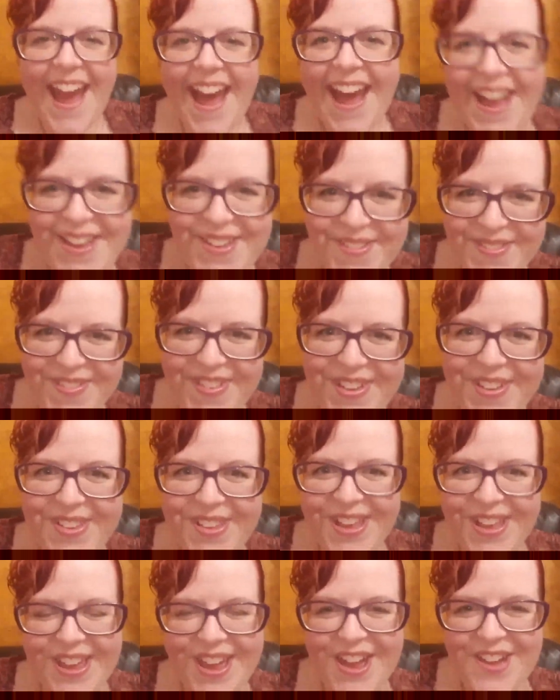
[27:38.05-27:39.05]
I feel
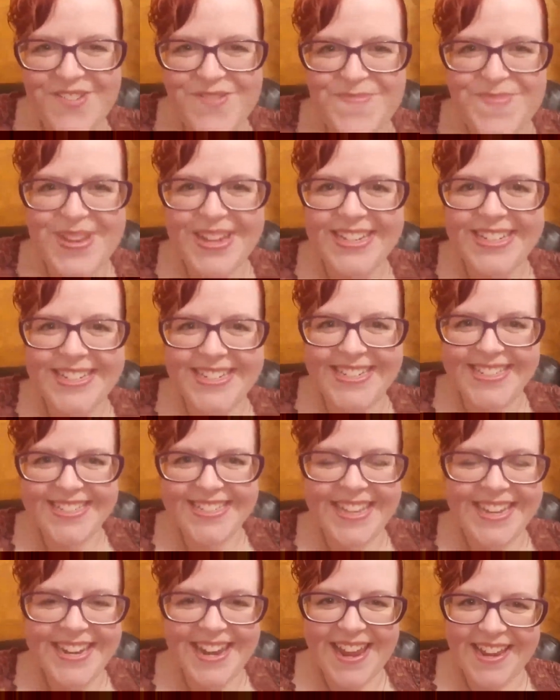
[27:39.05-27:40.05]
like I've been
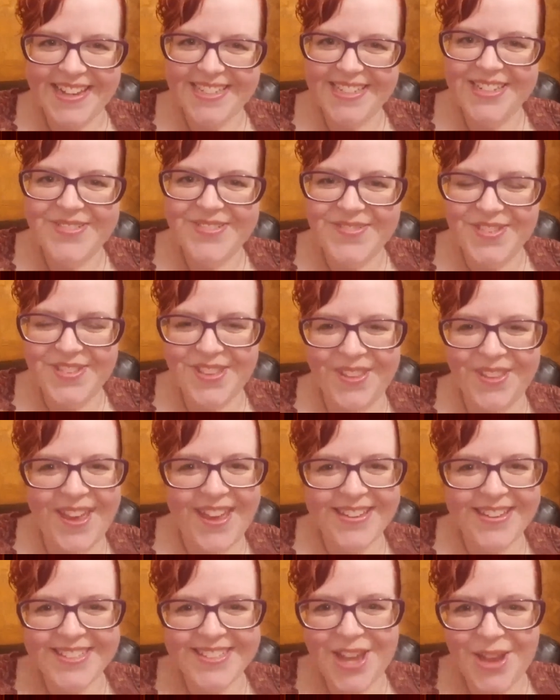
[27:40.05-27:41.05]
disconnected for the
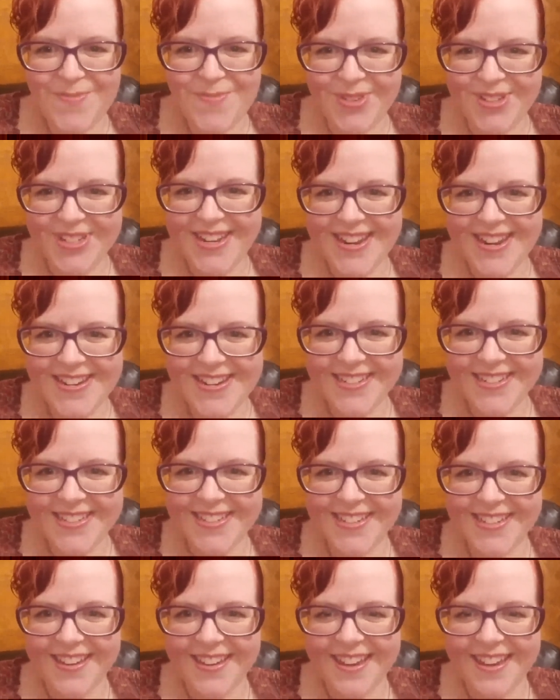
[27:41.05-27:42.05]
last couple days.